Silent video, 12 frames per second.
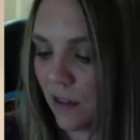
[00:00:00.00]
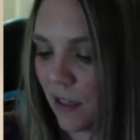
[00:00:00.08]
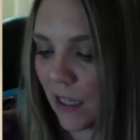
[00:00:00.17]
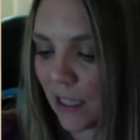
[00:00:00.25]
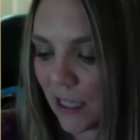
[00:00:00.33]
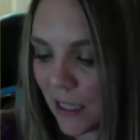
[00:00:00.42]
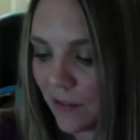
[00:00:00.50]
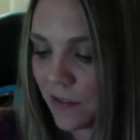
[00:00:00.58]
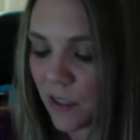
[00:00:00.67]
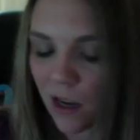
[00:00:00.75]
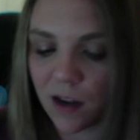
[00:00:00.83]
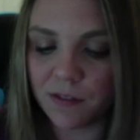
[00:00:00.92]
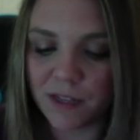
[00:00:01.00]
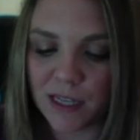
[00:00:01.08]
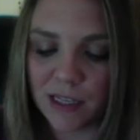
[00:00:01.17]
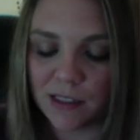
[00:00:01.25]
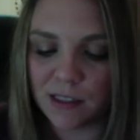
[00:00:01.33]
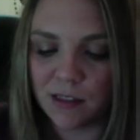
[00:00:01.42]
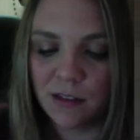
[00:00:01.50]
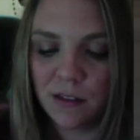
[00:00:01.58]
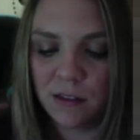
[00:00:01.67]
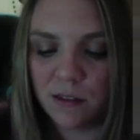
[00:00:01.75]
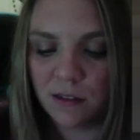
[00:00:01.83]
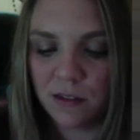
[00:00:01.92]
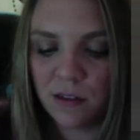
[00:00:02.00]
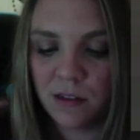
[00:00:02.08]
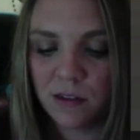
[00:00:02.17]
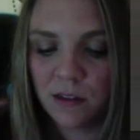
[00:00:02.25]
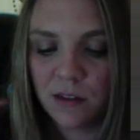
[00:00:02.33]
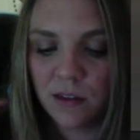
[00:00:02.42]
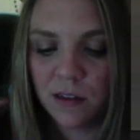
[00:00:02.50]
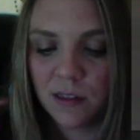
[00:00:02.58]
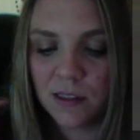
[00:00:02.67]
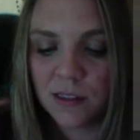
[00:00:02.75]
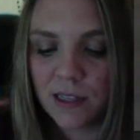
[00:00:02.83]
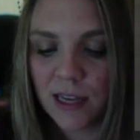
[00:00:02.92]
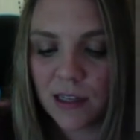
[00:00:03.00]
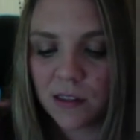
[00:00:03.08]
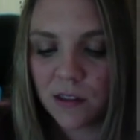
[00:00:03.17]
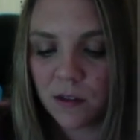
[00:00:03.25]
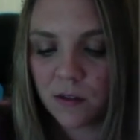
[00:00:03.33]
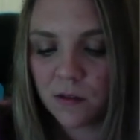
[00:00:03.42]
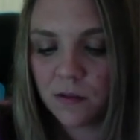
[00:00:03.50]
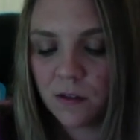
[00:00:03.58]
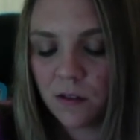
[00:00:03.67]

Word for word: It gives off heat. This is exothermic.